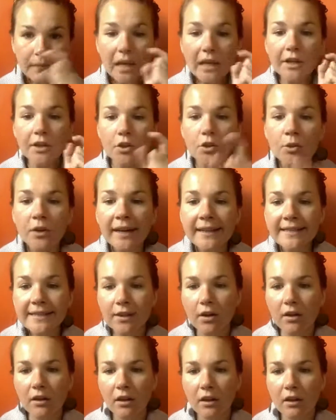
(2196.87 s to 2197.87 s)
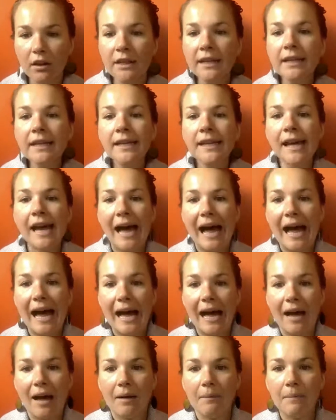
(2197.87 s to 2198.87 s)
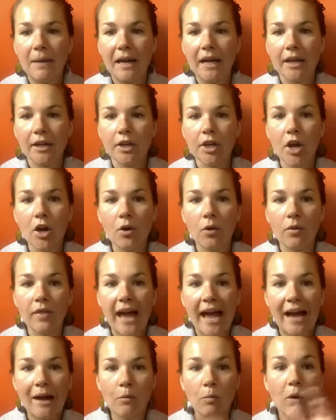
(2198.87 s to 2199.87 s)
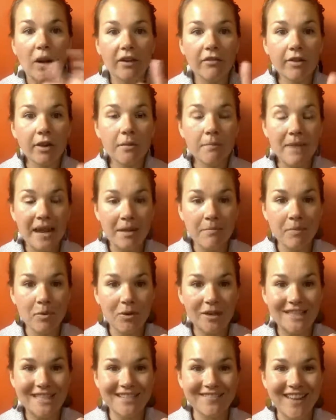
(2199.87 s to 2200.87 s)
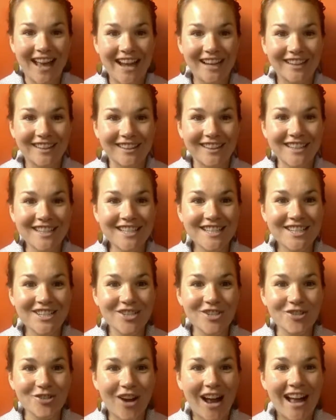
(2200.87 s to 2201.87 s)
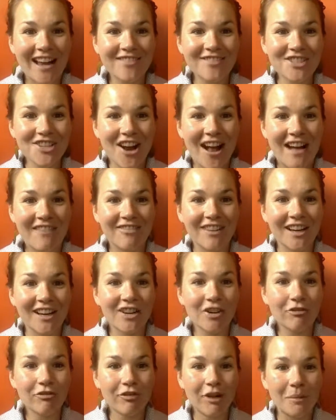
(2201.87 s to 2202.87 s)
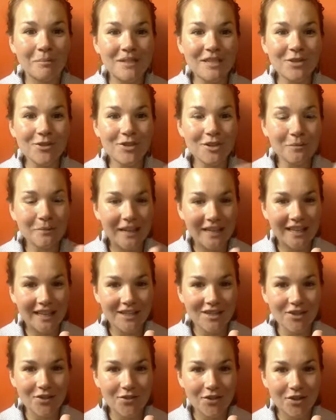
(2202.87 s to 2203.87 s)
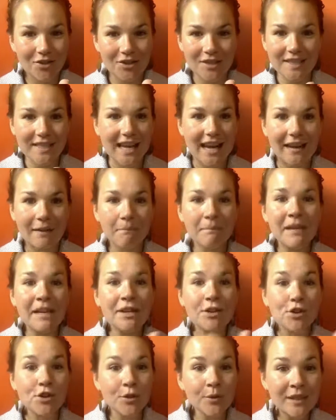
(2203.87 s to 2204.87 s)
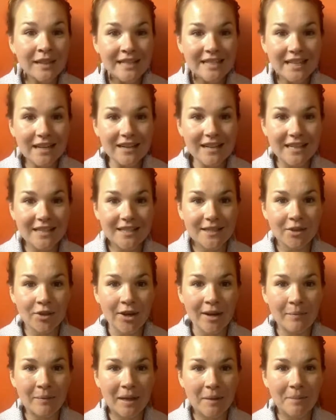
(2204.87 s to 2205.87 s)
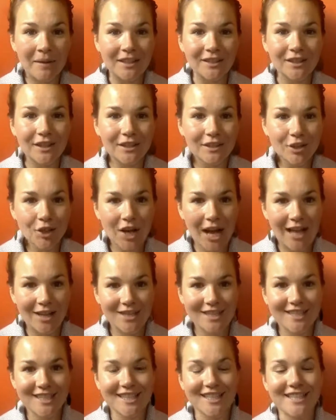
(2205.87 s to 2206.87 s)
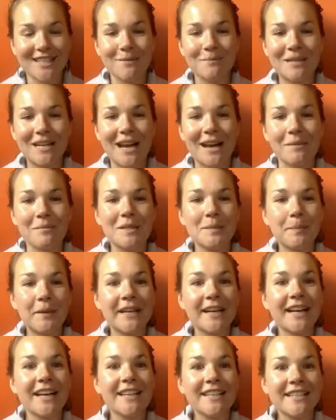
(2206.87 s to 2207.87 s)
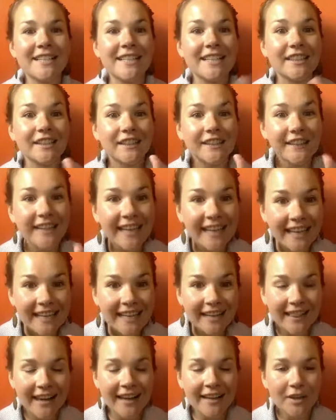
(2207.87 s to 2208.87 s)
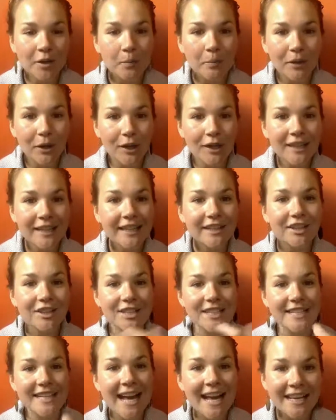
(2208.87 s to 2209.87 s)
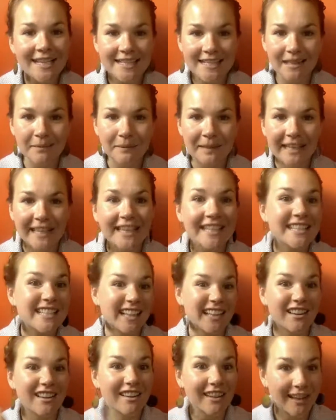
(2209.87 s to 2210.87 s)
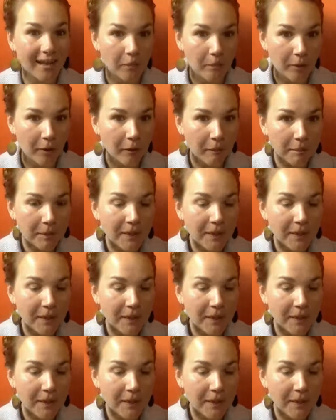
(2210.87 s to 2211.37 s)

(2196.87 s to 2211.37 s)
you guys all know that one of our main points of Edgar is to drive traffic from social media to your site. Doing this on Instagram can be a little challenging sometimes because the link that you put in your status update isn't clickable.